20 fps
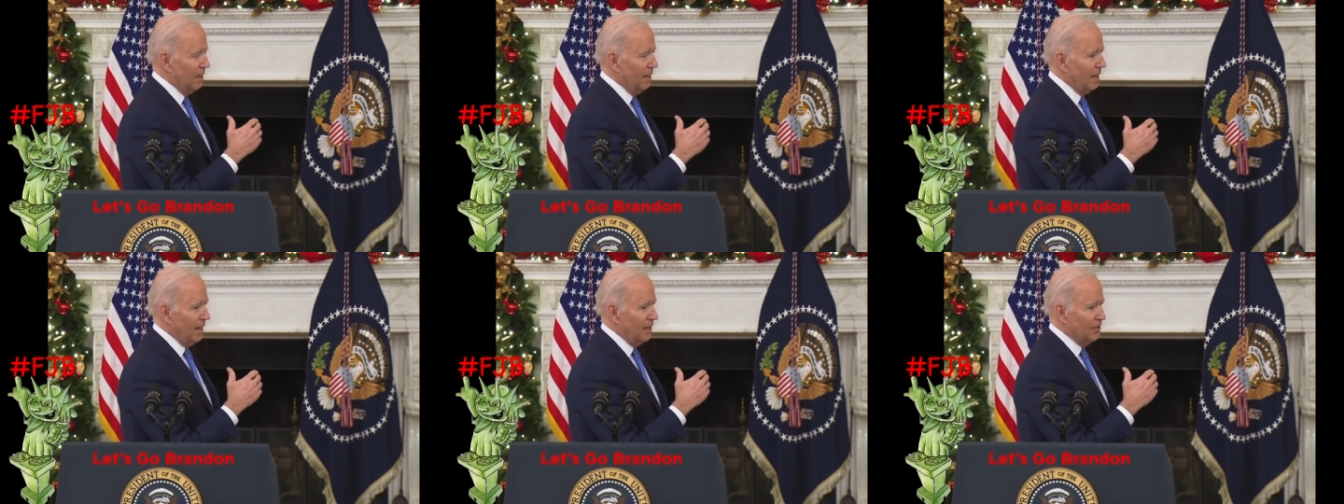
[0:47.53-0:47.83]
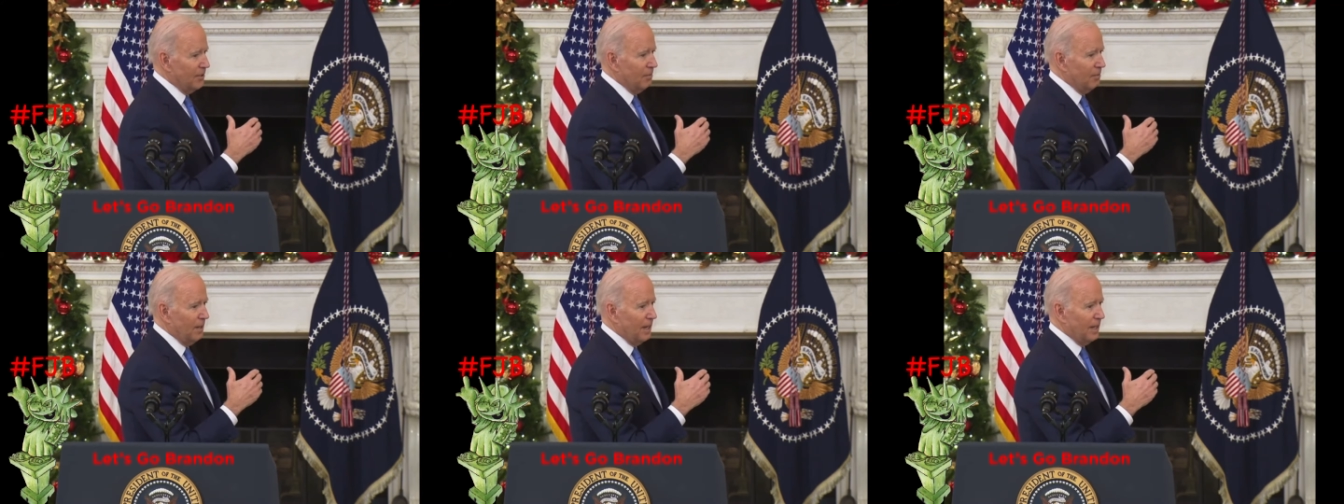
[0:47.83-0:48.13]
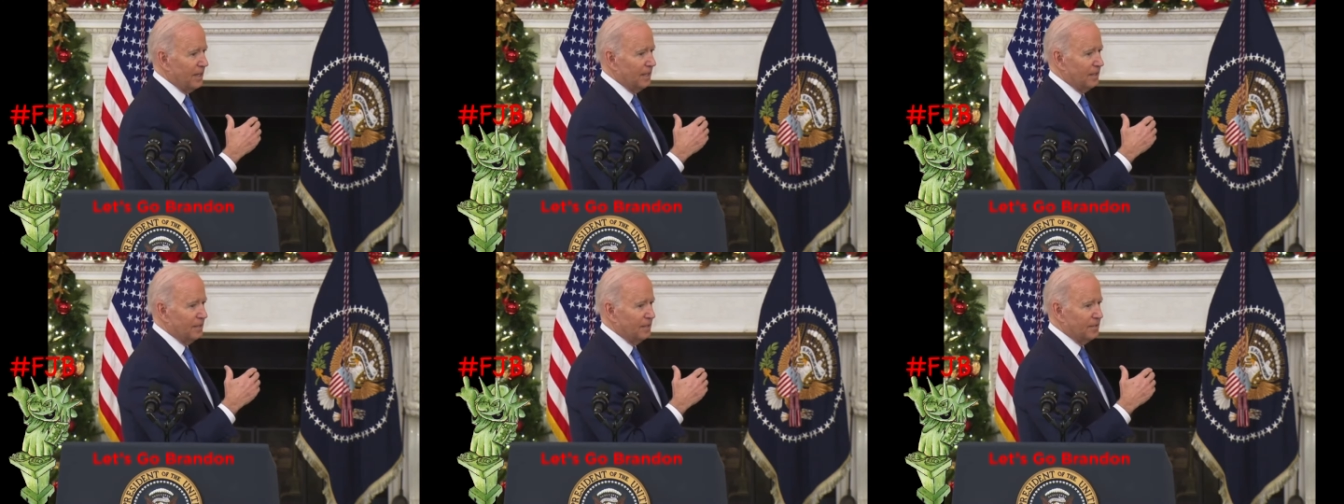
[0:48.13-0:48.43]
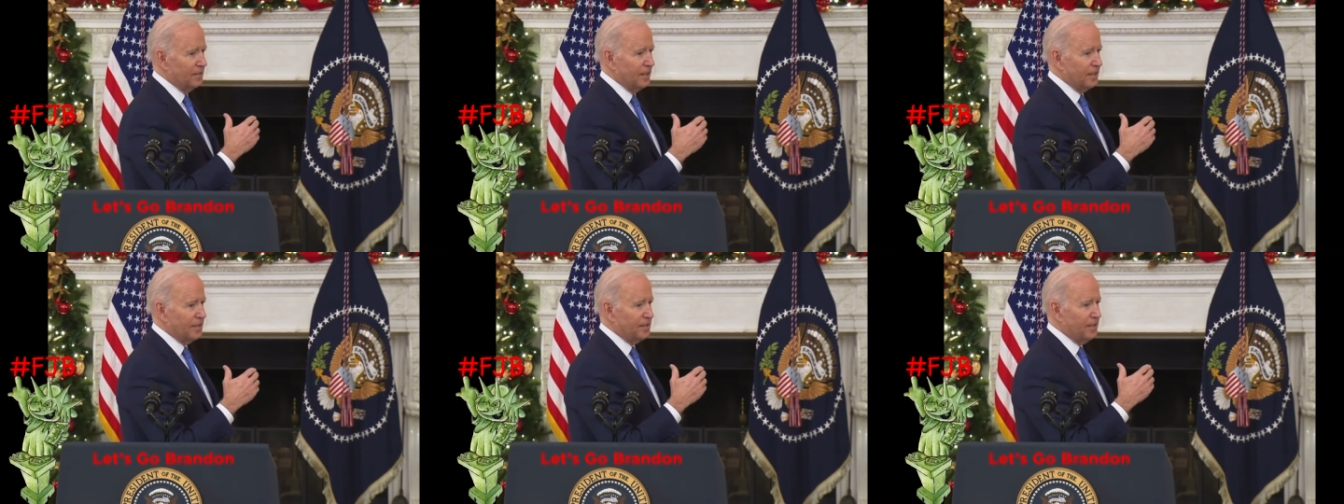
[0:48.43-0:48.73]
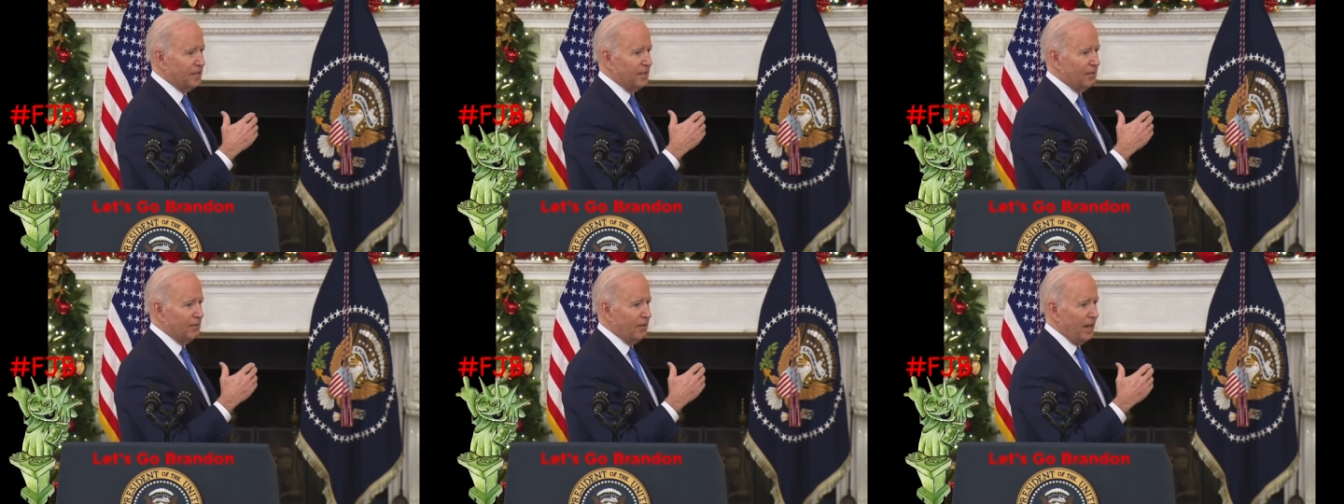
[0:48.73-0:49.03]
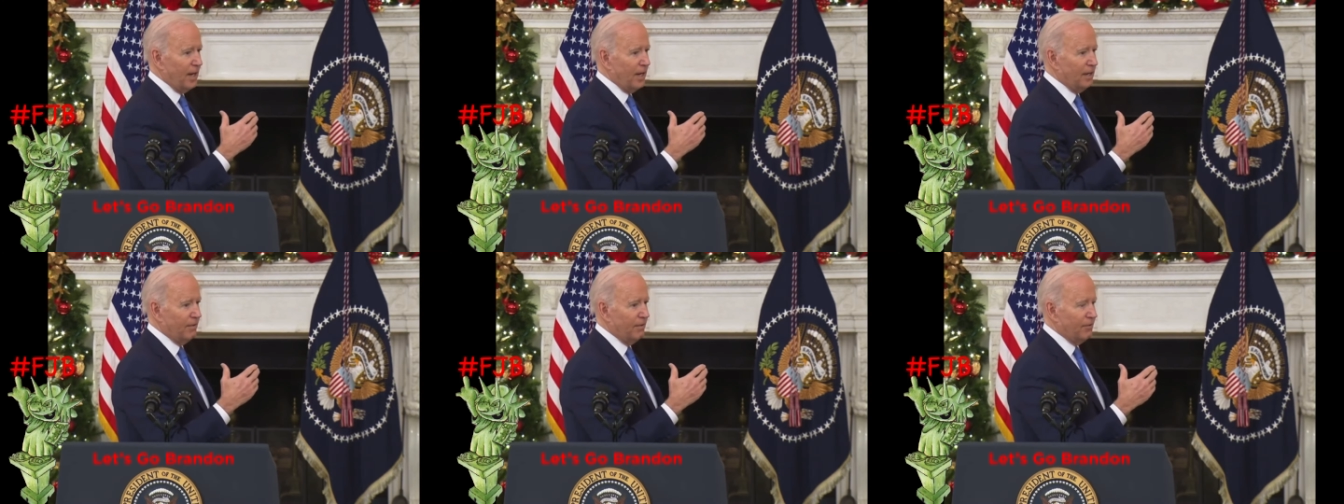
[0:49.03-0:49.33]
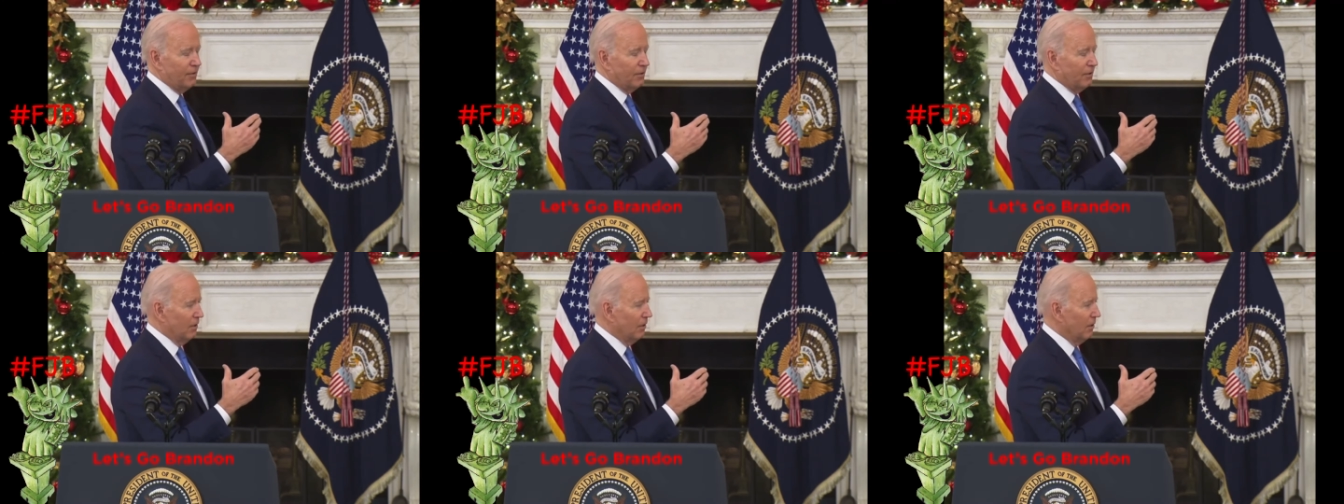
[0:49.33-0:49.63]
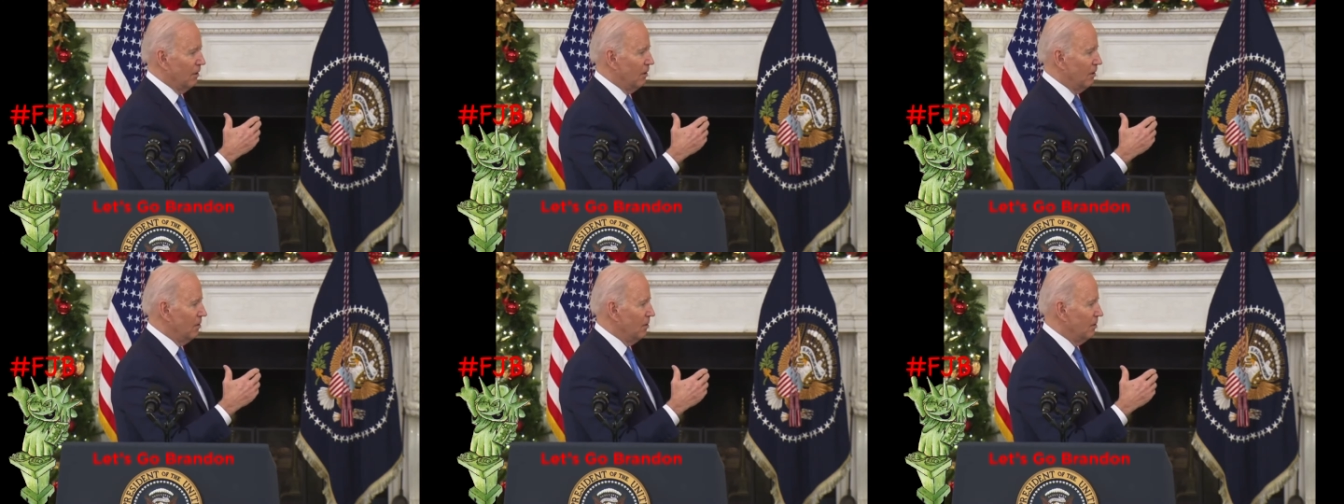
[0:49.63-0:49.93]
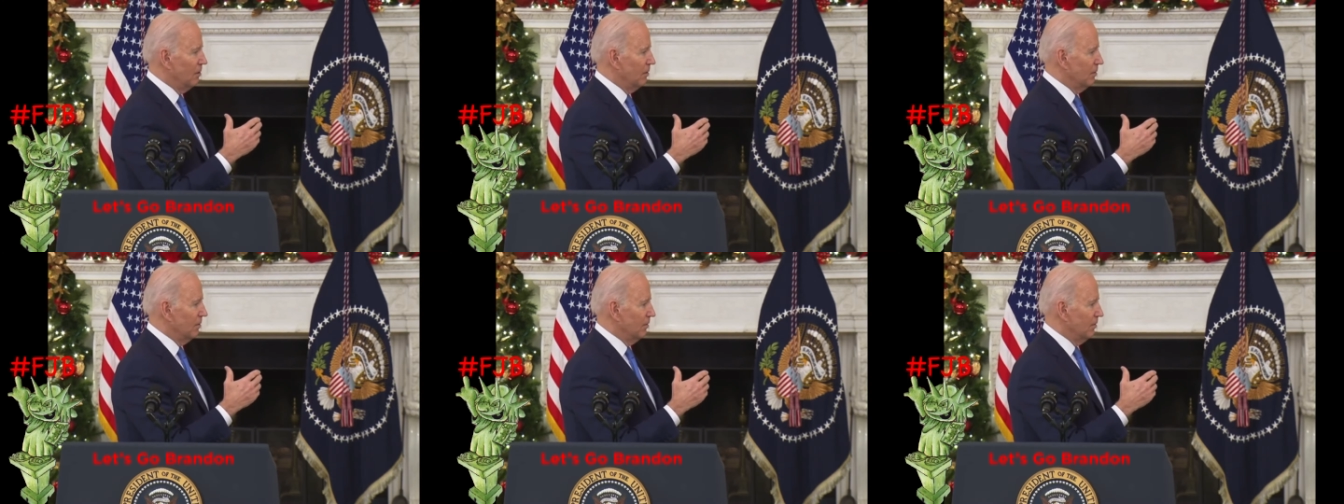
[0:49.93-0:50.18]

and you're making sixty grand if you're alone,